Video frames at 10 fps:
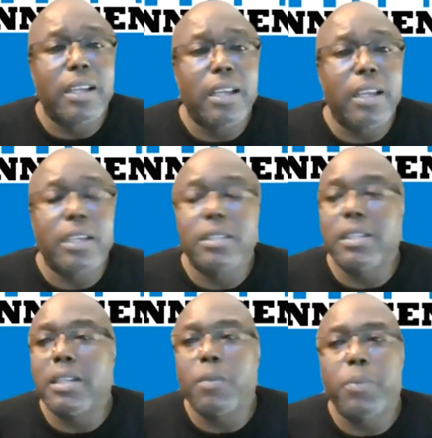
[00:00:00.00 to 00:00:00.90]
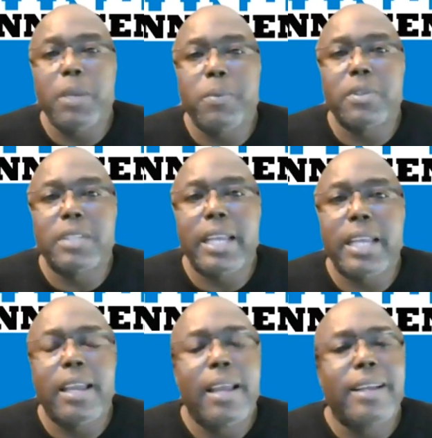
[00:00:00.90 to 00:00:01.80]
And people
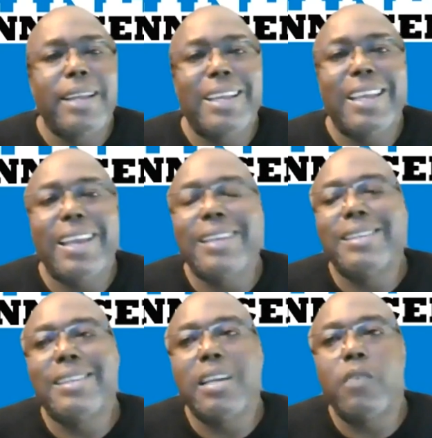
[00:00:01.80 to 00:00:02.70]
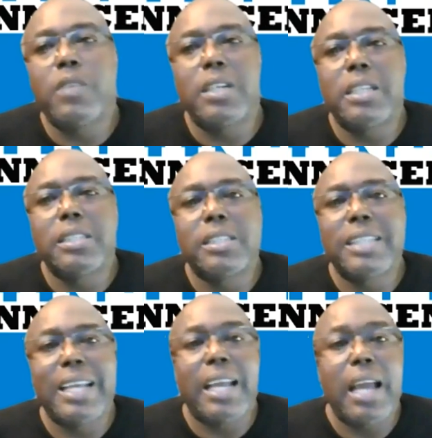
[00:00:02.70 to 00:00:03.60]
say they can't never
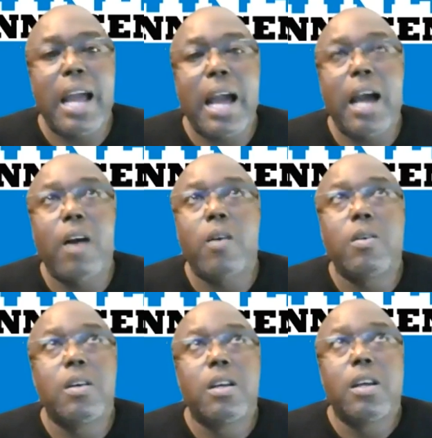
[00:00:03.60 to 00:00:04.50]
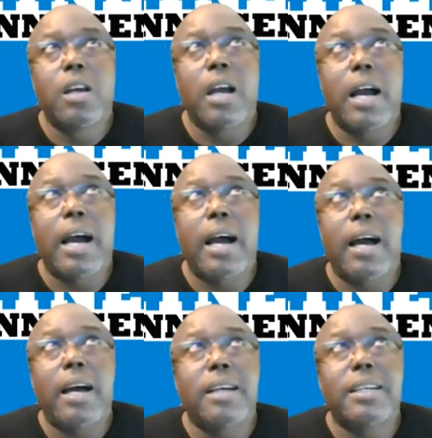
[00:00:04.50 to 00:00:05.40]
understand how
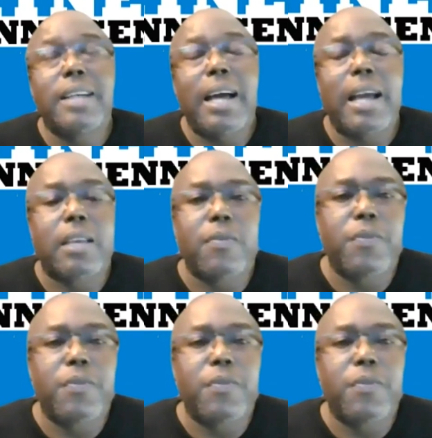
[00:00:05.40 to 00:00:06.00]
I